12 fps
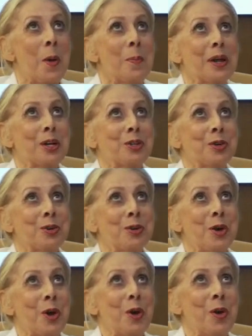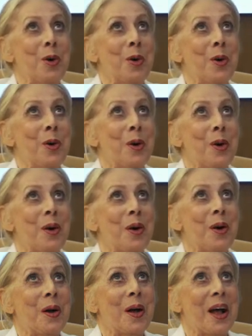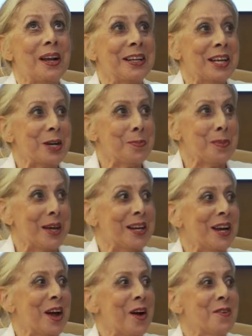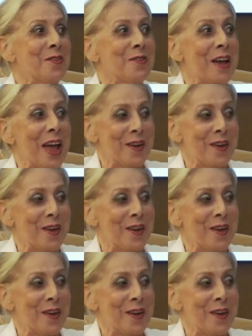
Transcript: Better to know a little bit of